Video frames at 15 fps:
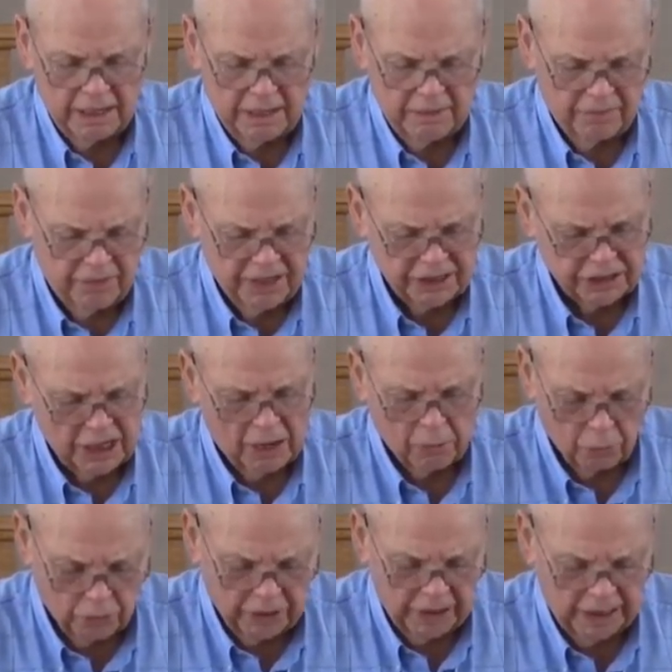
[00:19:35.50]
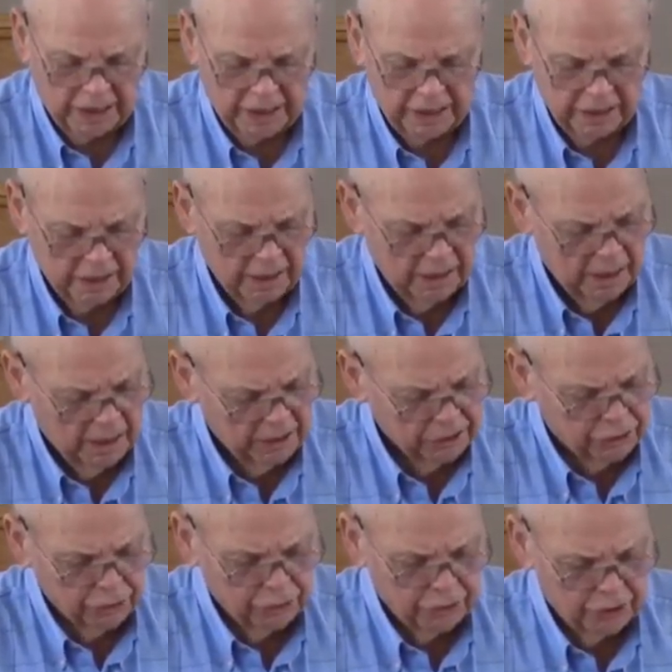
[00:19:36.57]
this I read
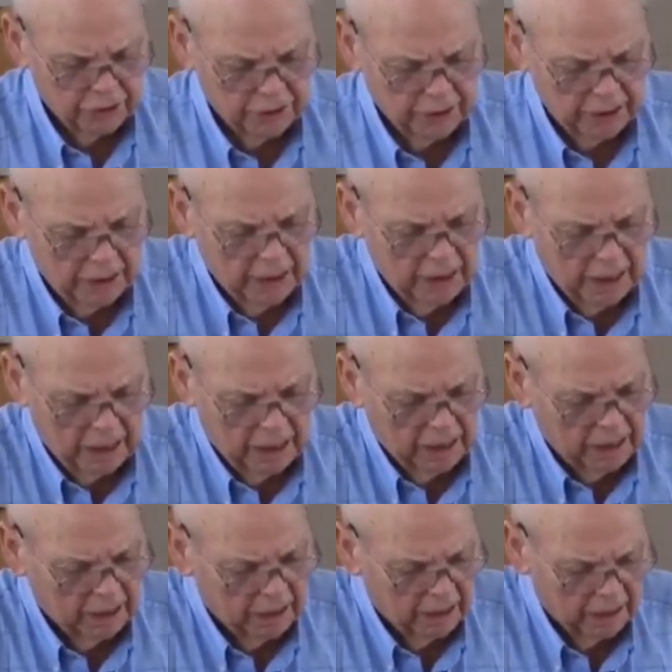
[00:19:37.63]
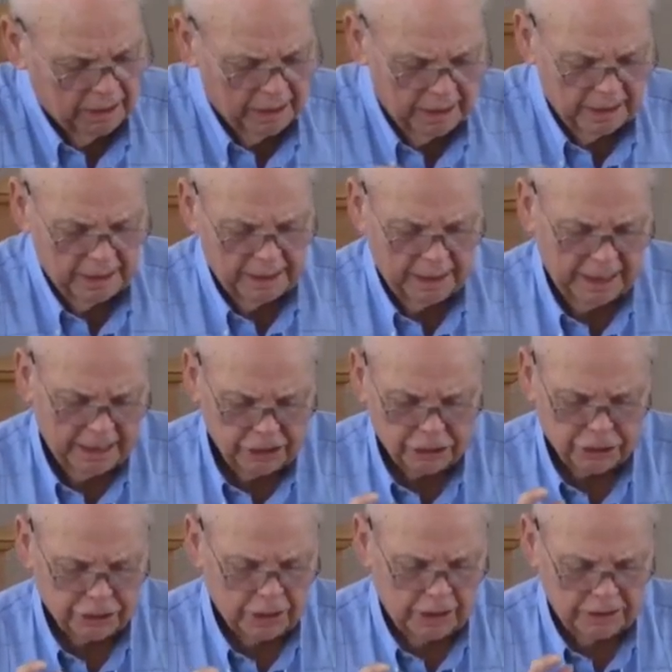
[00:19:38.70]
to you uh,
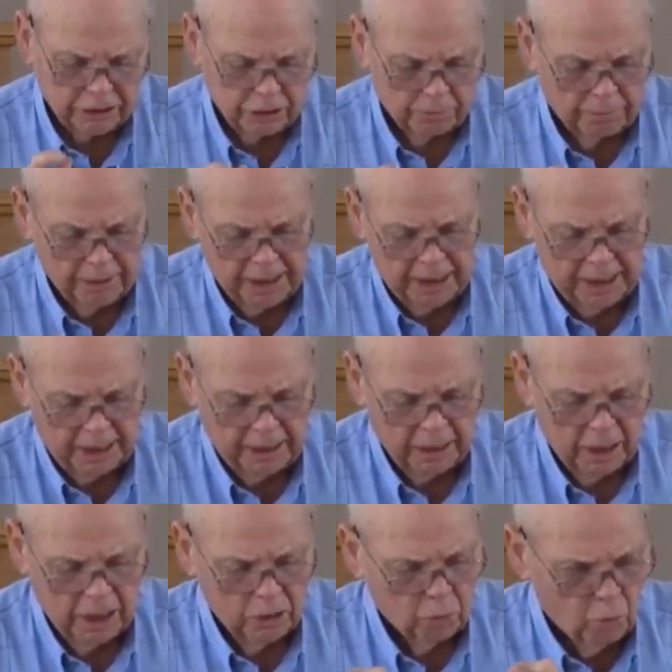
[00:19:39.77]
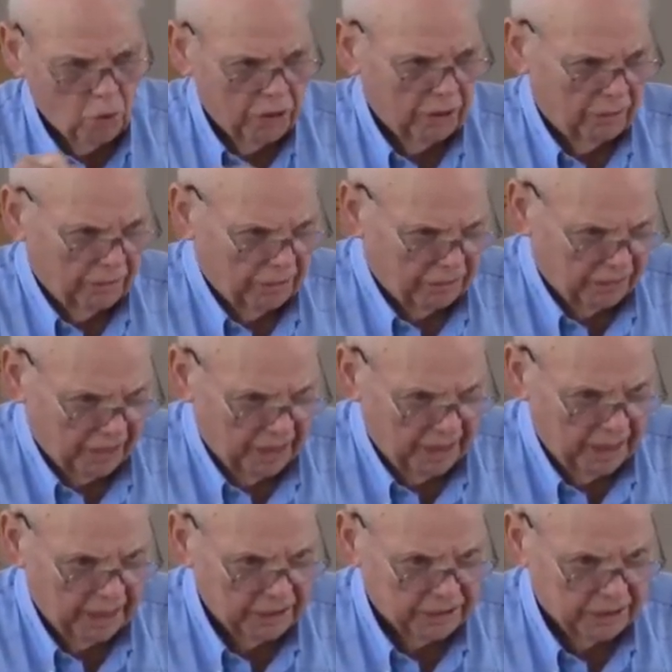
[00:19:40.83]
is, to me, one of the
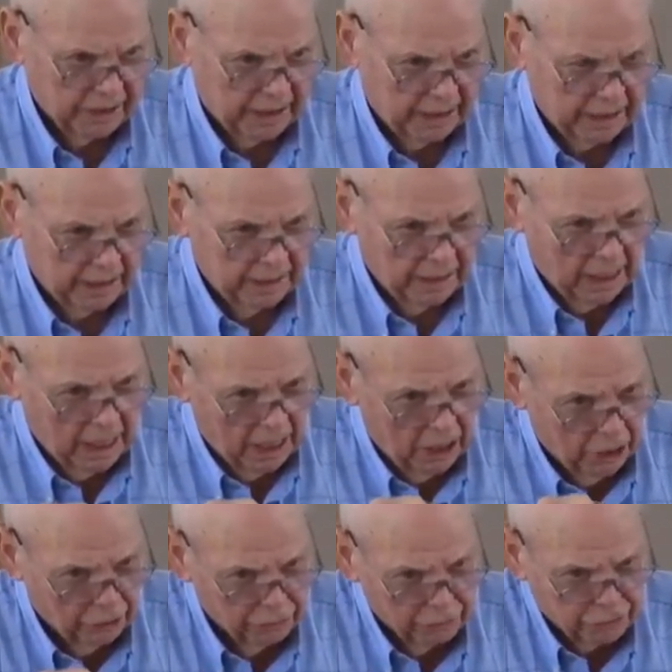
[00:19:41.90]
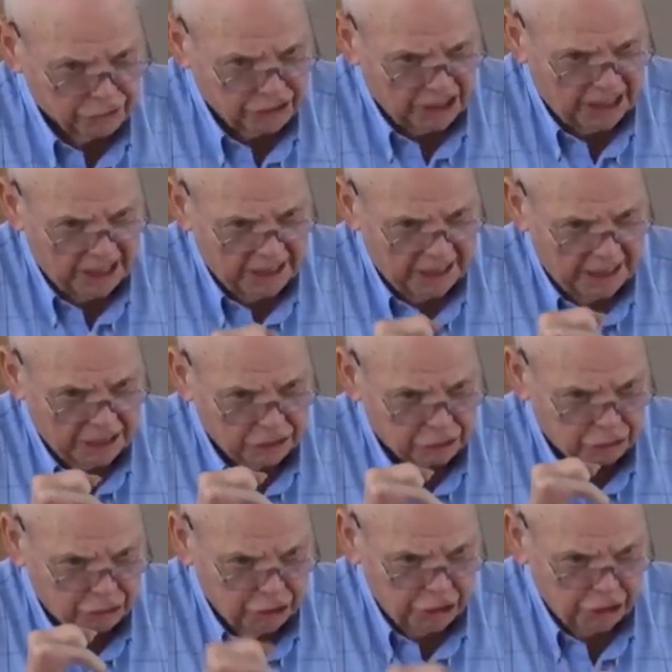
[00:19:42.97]
things that I understand as
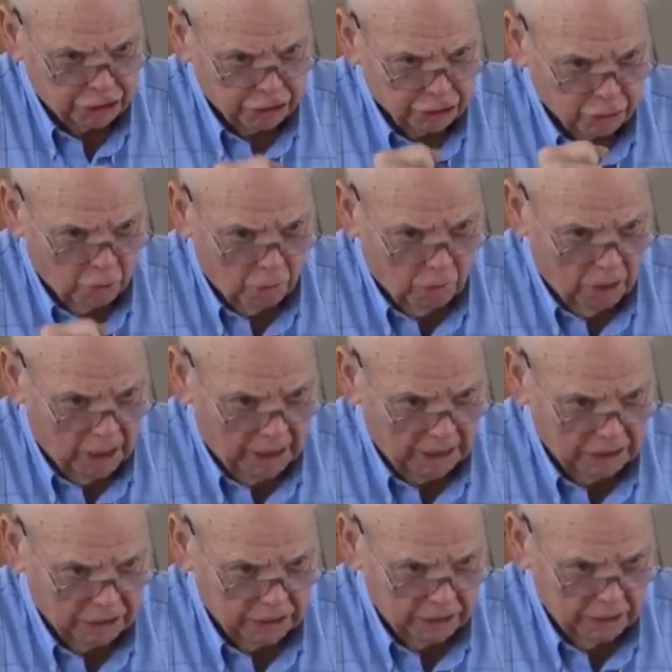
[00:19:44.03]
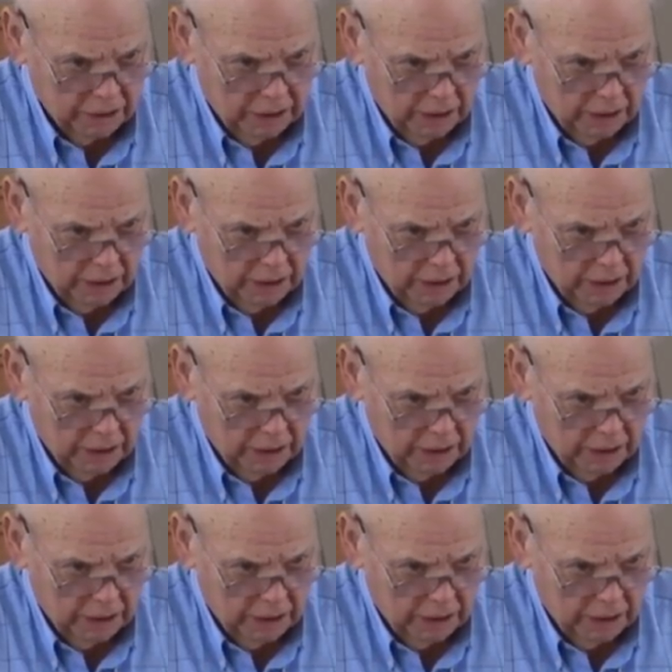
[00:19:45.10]
Jesus Christ,